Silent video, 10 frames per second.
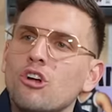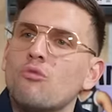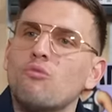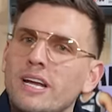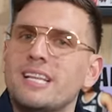
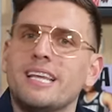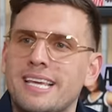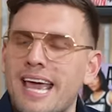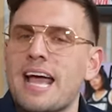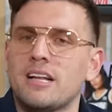don't really
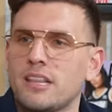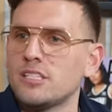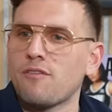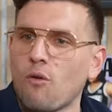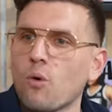get
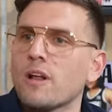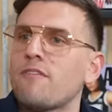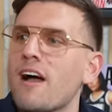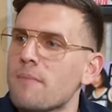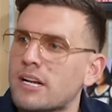this
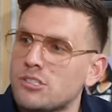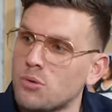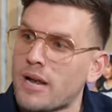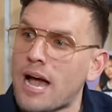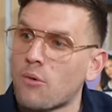45 minutes
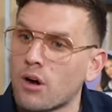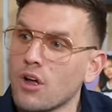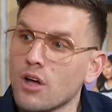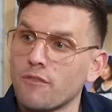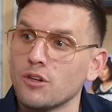to an hour
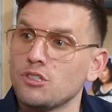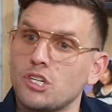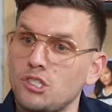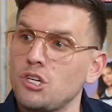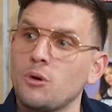for
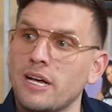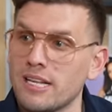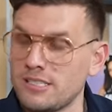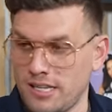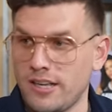just you
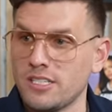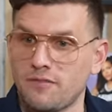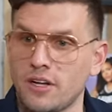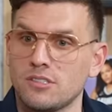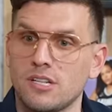unless the kids
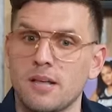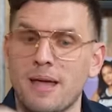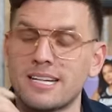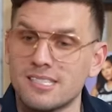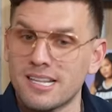fell asleep.
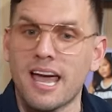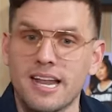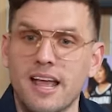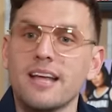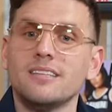
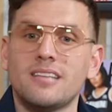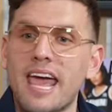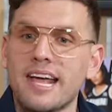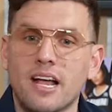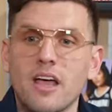Instead,
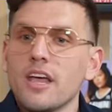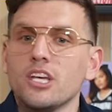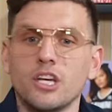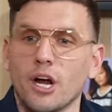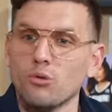take
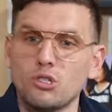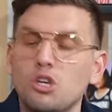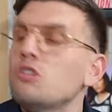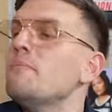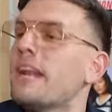you know,
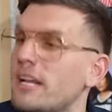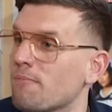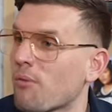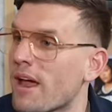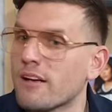two
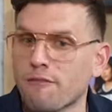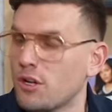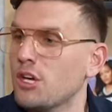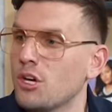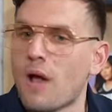minute break for
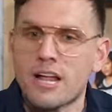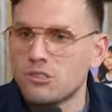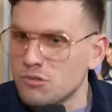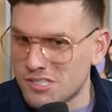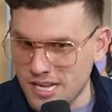you and
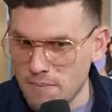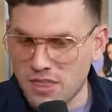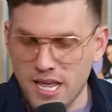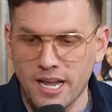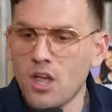do
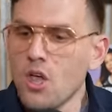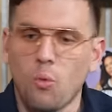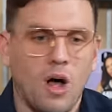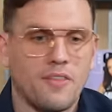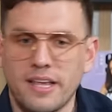something
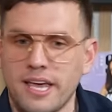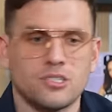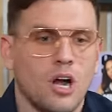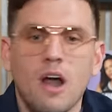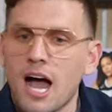while the
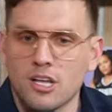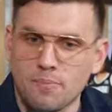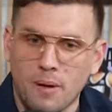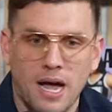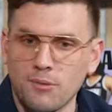kids are
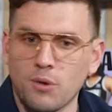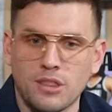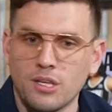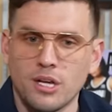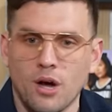occupied
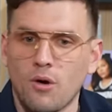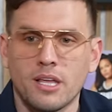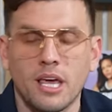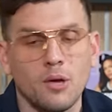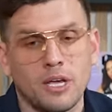with, you know, a
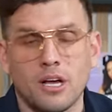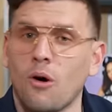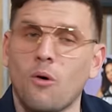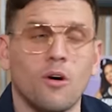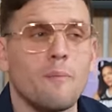
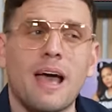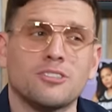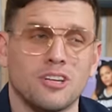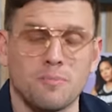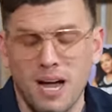KiwiCo or Magic